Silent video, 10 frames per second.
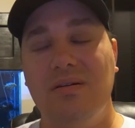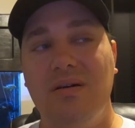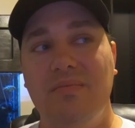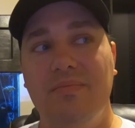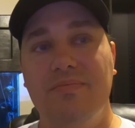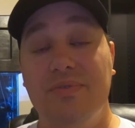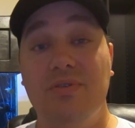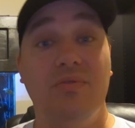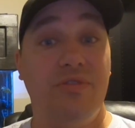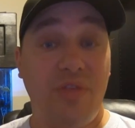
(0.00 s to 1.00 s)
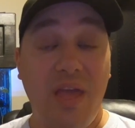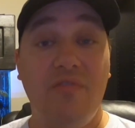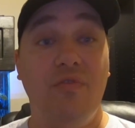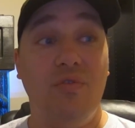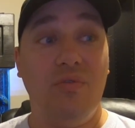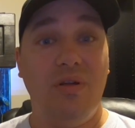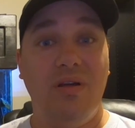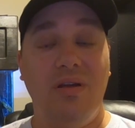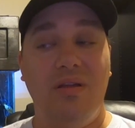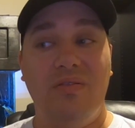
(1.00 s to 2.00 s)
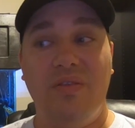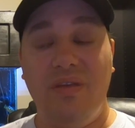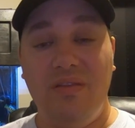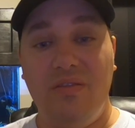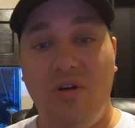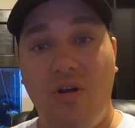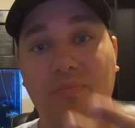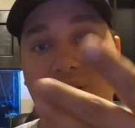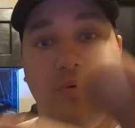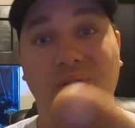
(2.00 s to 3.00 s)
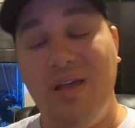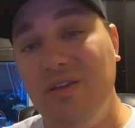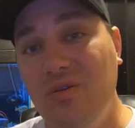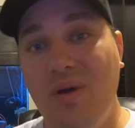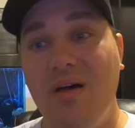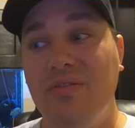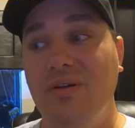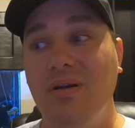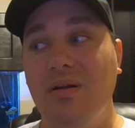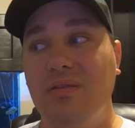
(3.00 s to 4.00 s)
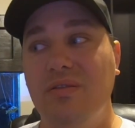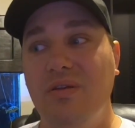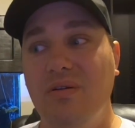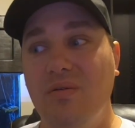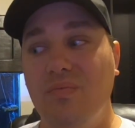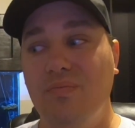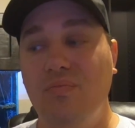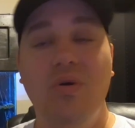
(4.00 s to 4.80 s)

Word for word: I'm so thankful that there are people like you out there that are